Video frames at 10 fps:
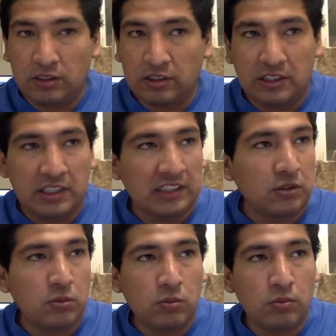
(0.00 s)
It
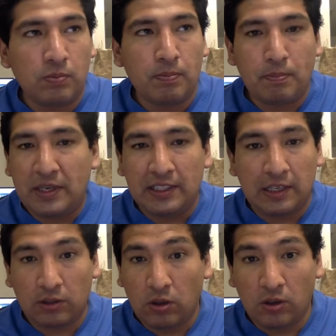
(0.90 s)
doesn't beat
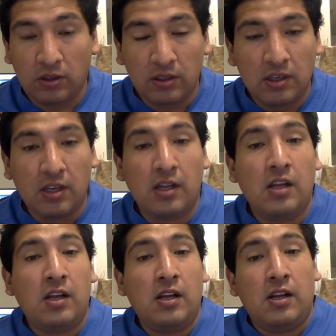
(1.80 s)
at all.
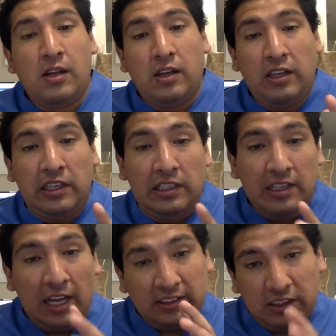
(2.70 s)
In
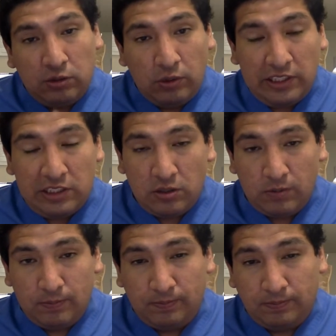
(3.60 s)
that
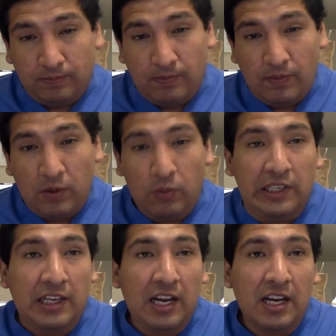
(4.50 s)
situation, we
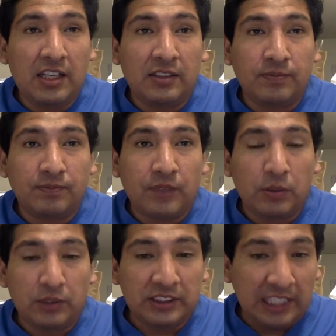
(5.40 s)
can
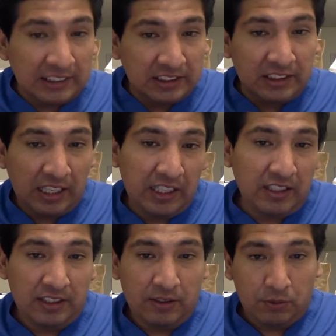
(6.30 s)
resuscitate
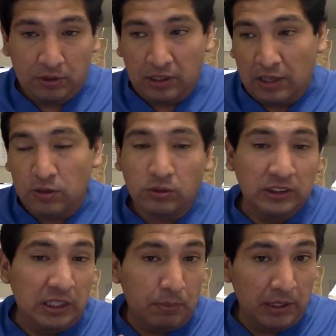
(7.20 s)
her. We can do
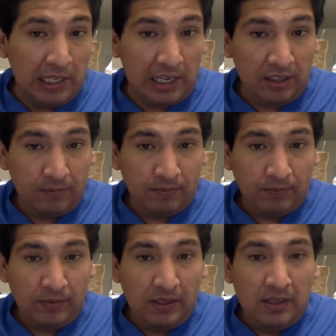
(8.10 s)
CPR
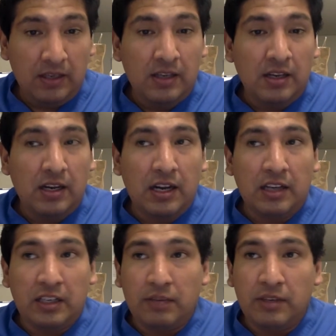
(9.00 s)

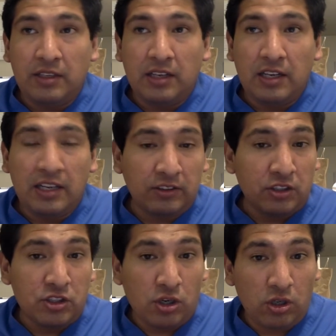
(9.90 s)
and even
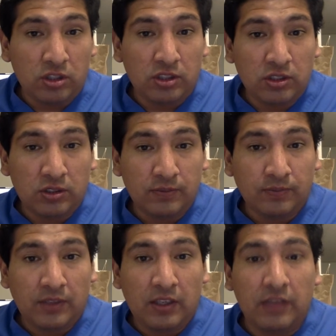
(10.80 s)
electric shocks
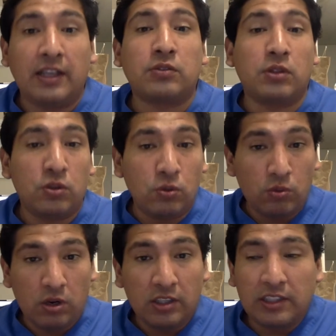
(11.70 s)
if that's what you
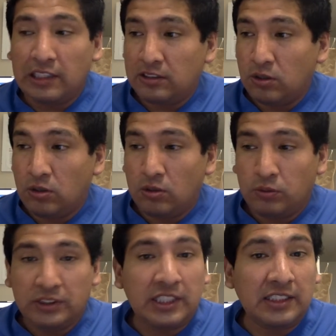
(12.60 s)
want. That's called
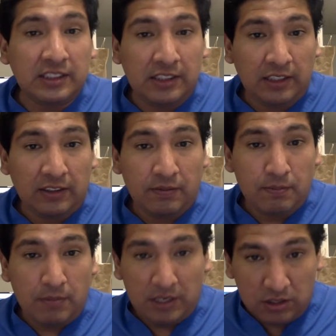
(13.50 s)
resuscitative
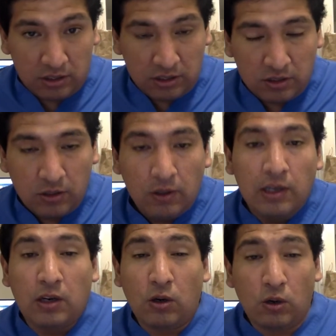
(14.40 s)
measures.
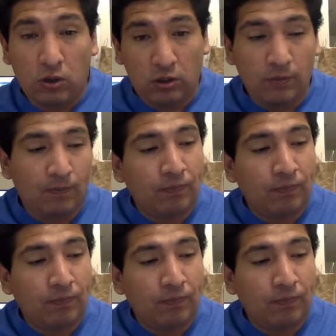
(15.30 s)
Or